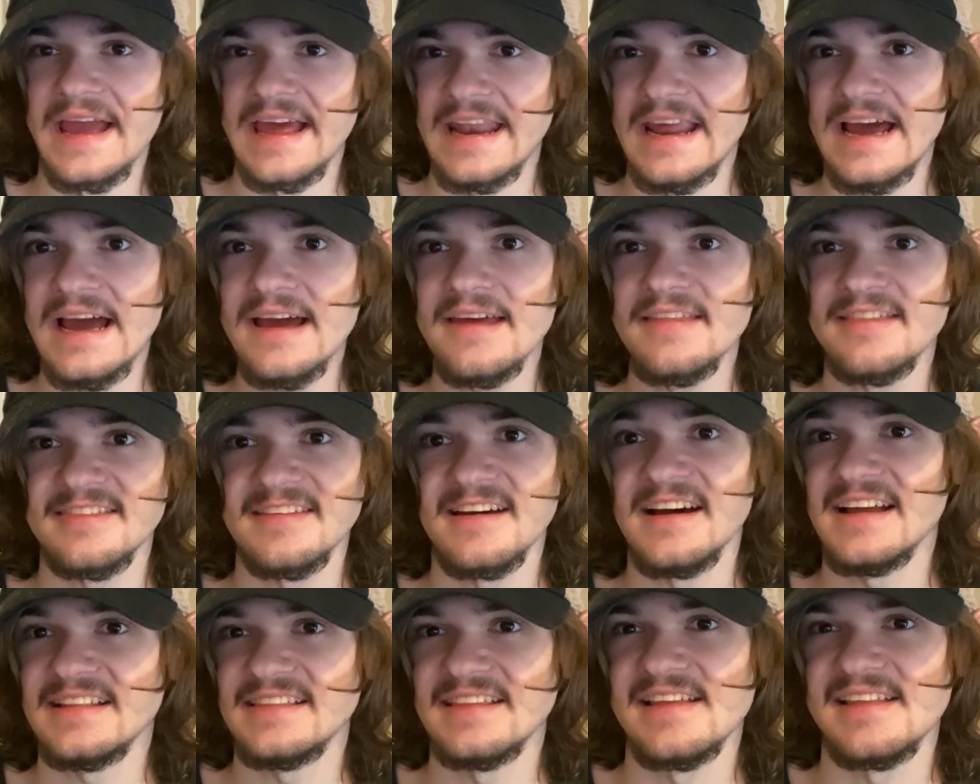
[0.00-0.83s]
and I
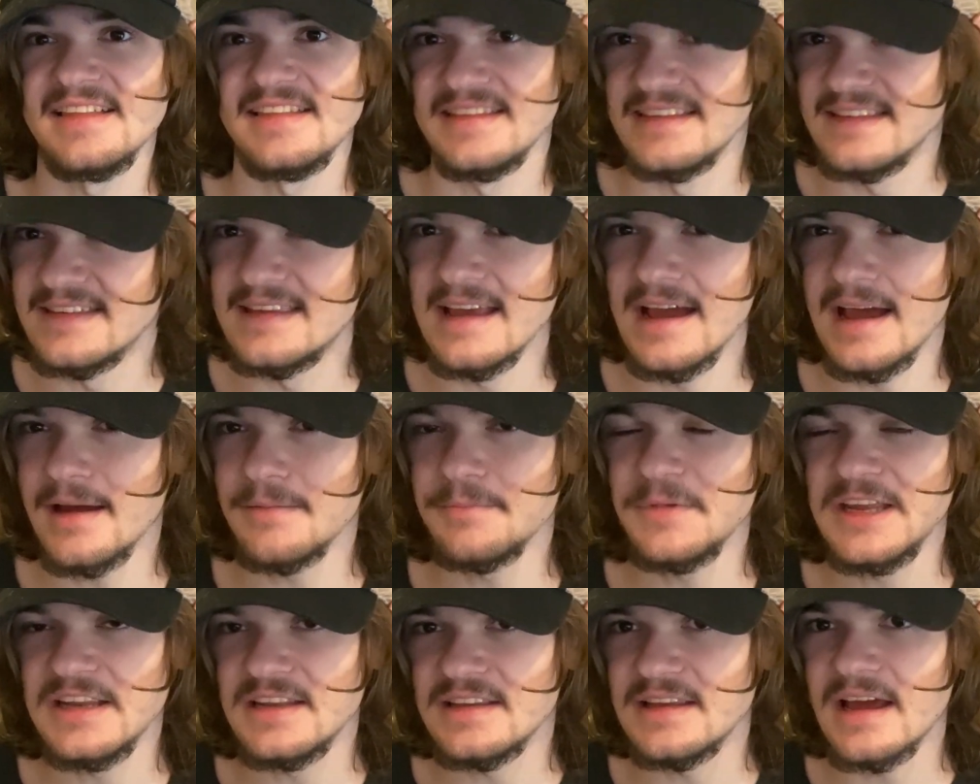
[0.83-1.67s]
thought the
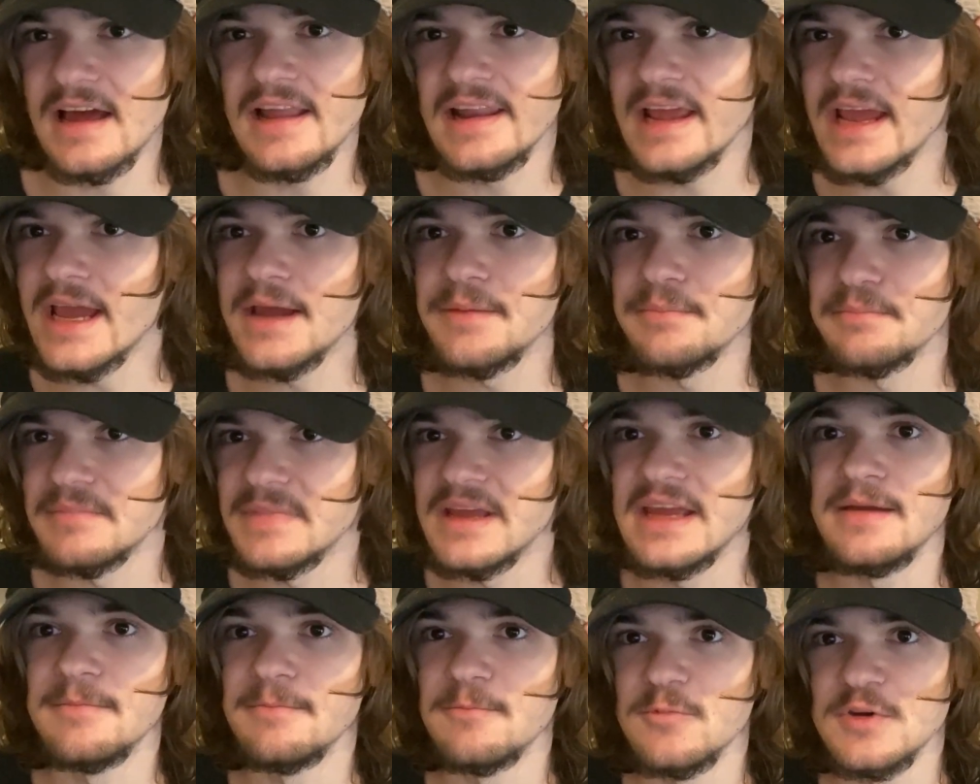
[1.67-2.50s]
Dame Dane
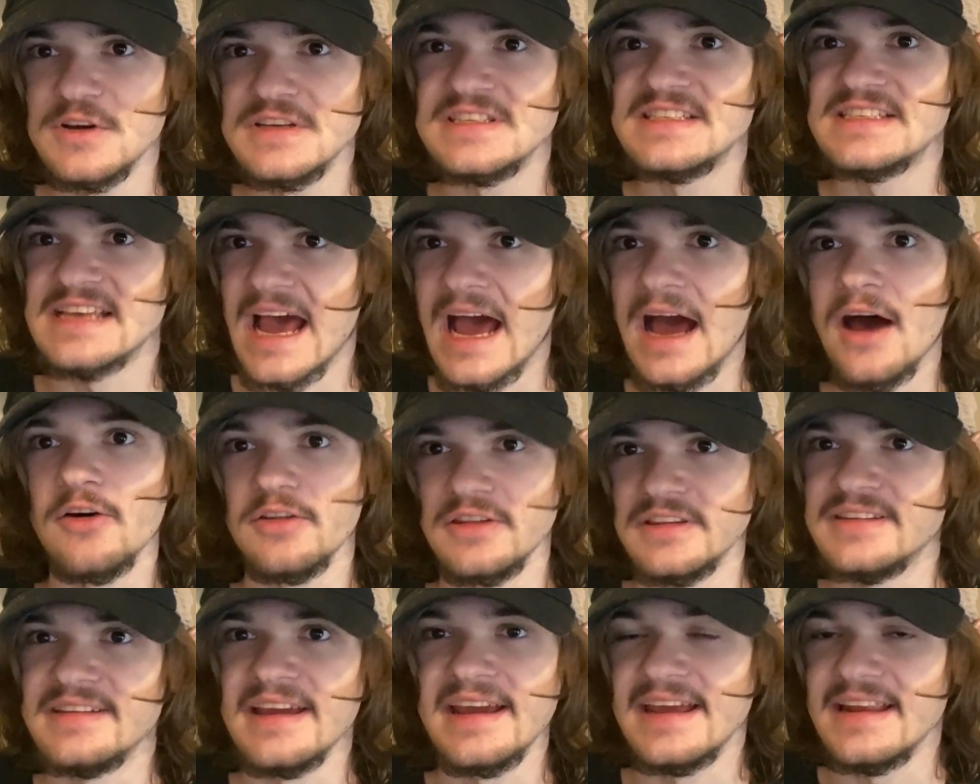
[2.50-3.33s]
meme was
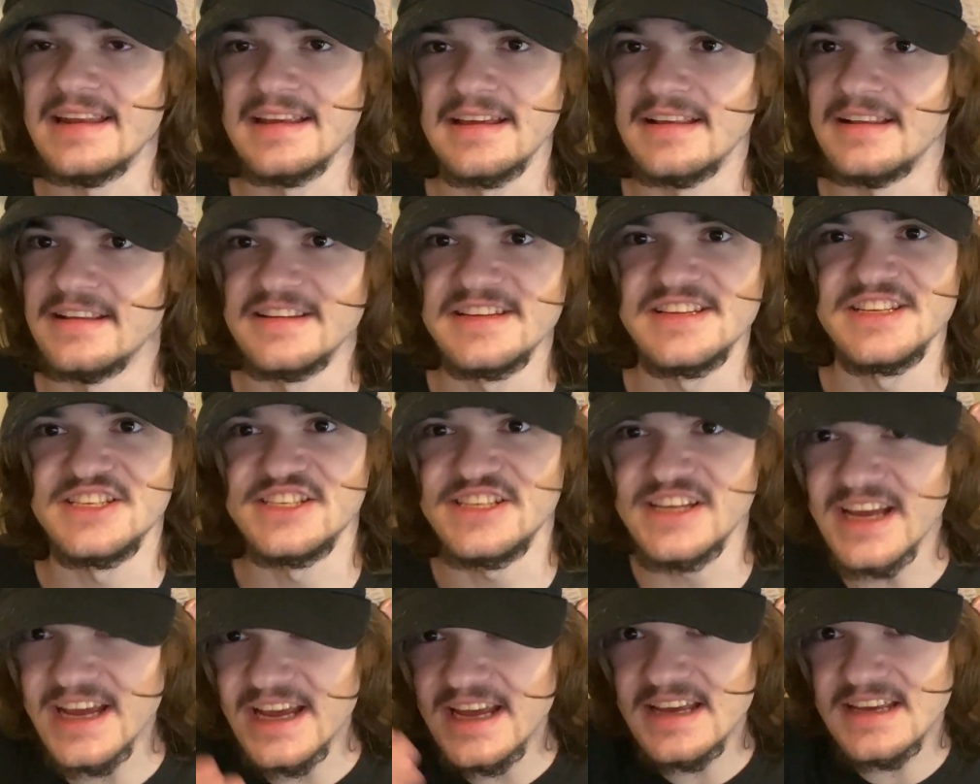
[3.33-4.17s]
outdated.
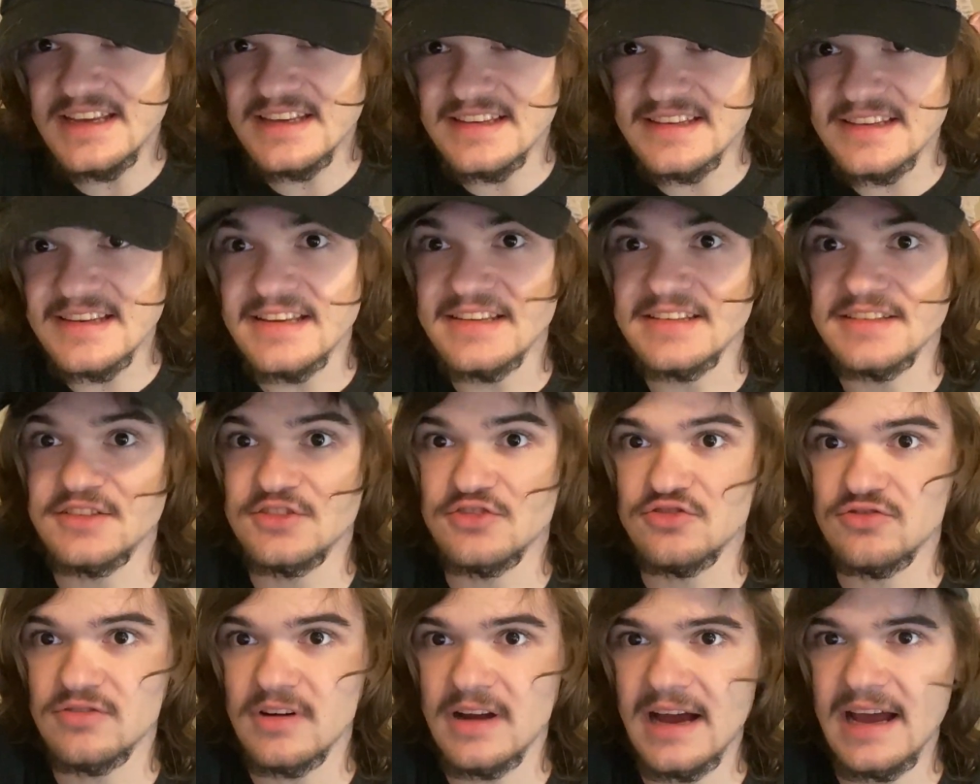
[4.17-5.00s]
Jesus
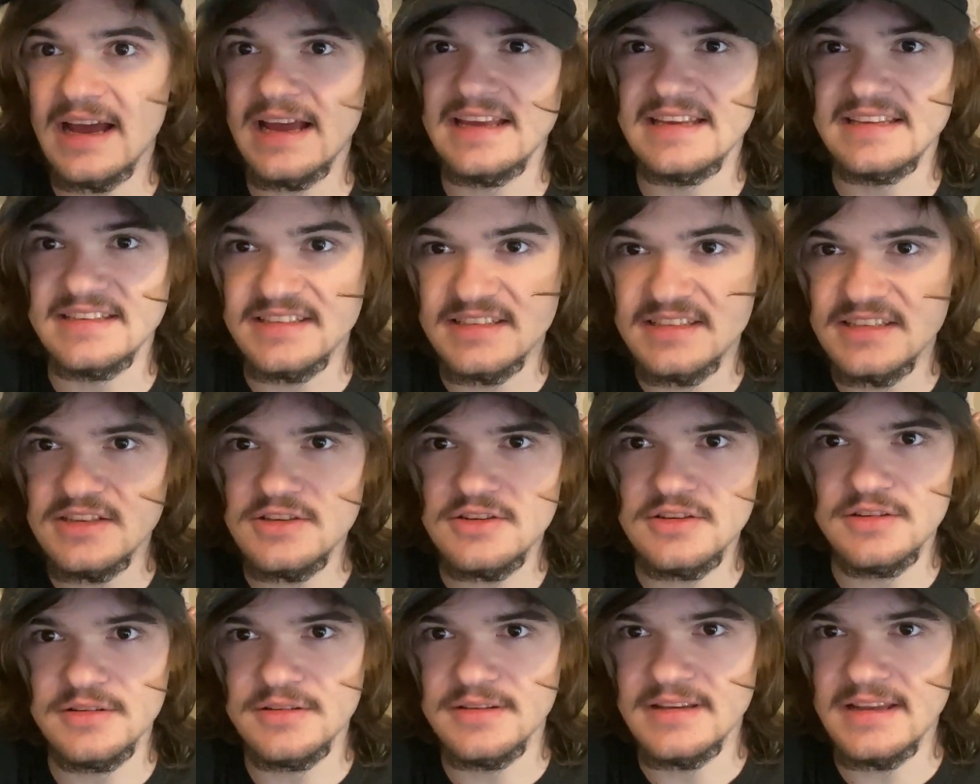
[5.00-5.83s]
Christ,
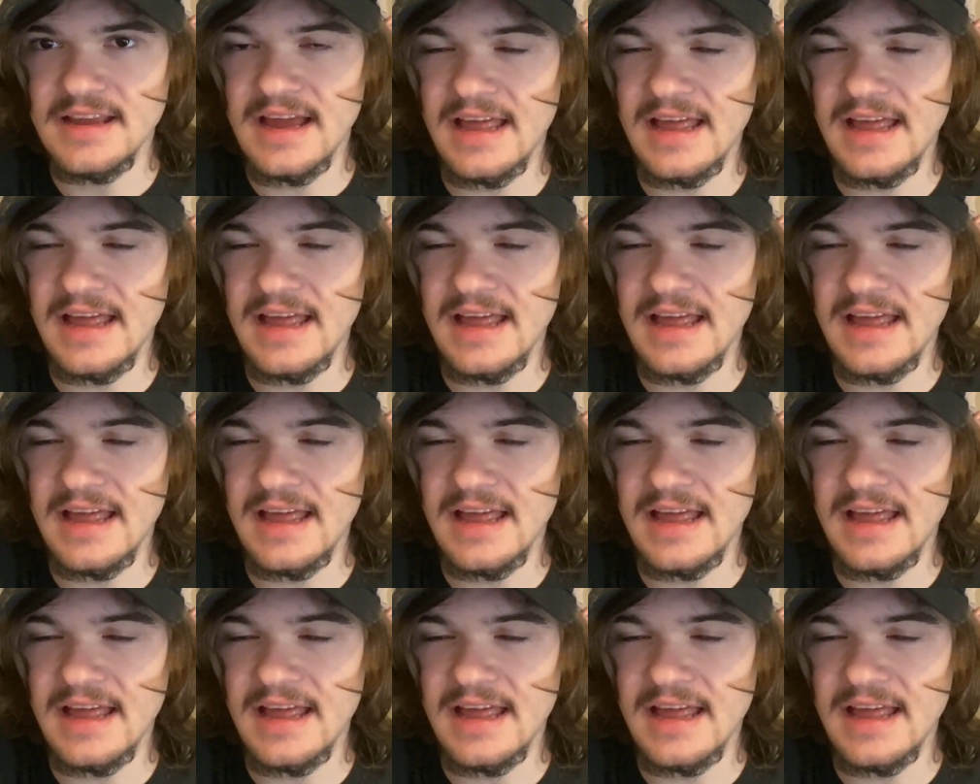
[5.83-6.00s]
dude.